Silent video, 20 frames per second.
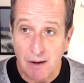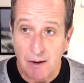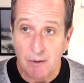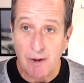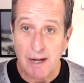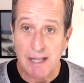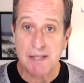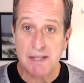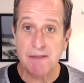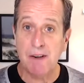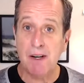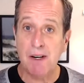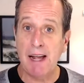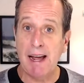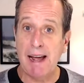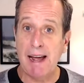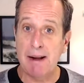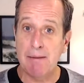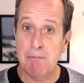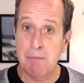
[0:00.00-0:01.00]
restful,
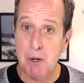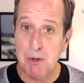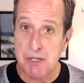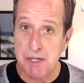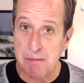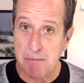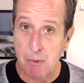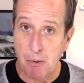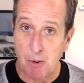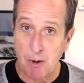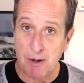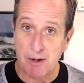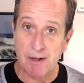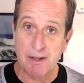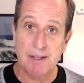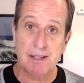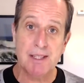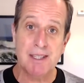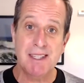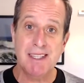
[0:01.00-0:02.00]
and most
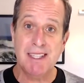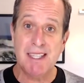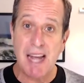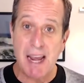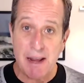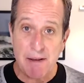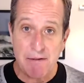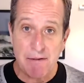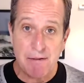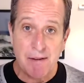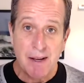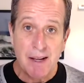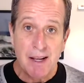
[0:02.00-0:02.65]
important, safe